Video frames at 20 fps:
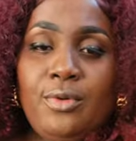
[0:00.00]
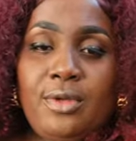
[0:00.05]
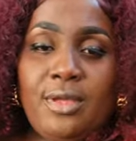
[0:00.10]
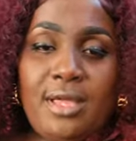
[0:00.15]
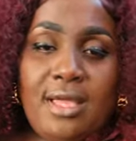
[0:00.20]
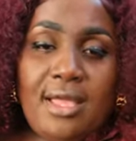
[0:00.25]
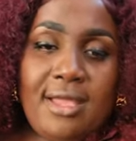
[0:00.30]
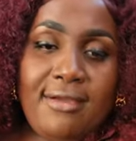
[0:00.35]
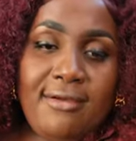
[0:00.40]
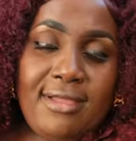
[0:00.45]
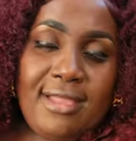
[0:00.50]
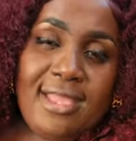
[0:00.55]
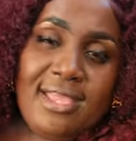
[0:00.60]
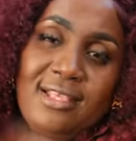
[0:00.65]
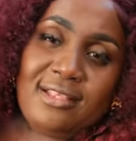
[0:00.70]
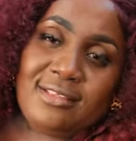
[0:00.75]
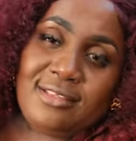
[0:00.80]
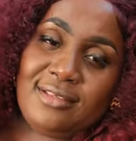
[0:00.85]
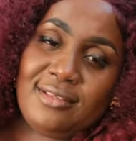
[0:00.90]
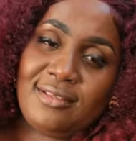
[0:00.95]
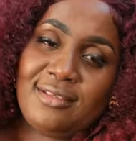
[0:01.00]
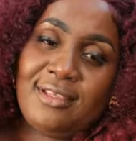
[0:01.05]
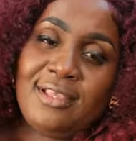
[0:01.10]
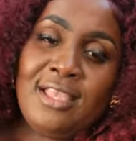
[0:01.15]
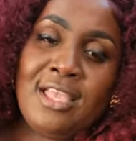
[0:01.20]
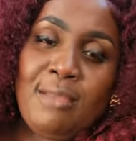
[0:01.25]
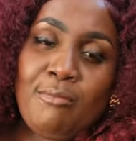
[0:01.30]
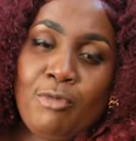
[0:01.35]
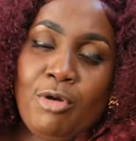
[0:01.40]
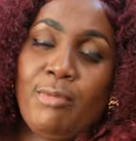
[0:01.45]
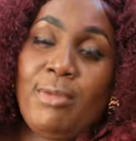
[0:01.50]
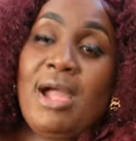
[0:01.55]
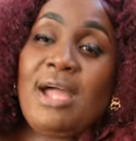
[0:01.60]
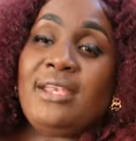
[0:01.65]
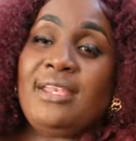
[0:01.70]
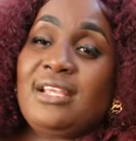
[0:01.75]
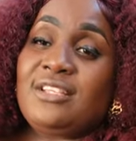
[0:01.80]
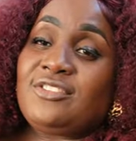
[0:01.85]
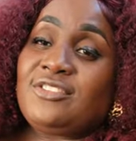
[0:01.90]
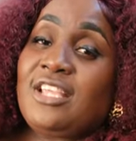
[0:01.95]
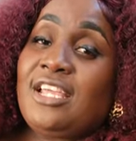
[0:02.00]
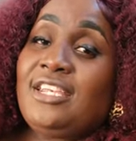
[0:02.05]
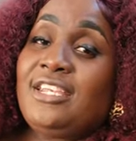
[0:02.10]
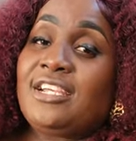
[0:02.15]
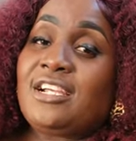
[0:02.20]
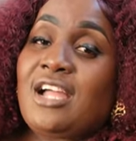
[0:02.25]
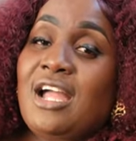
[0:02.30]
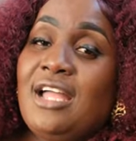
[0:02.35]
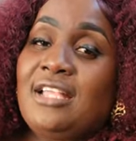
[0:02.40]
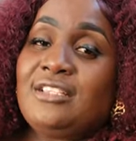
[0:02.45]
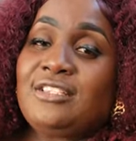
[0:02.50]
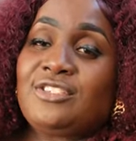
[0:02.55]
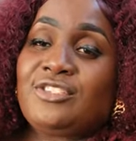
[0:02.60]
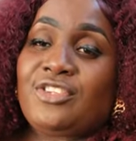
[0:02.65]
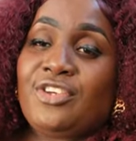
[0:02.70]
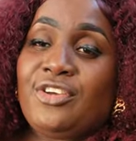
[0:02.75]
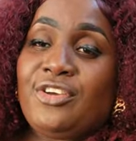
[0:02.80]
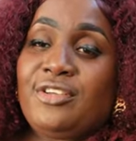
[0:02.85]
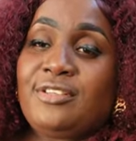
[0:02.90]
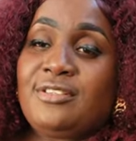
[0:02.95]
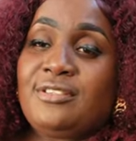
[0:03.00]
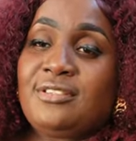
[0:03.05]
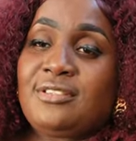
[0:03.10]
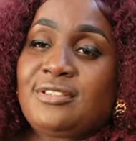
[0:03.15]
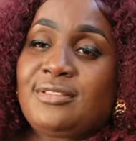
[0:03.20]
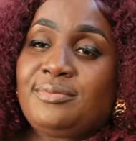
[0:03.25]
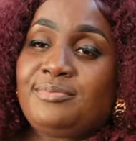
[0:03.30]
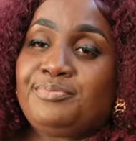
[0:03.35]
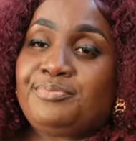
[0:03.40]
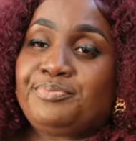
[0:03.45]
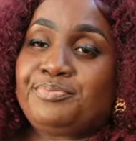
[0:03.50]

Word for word: All right. Well, I understand the concerns.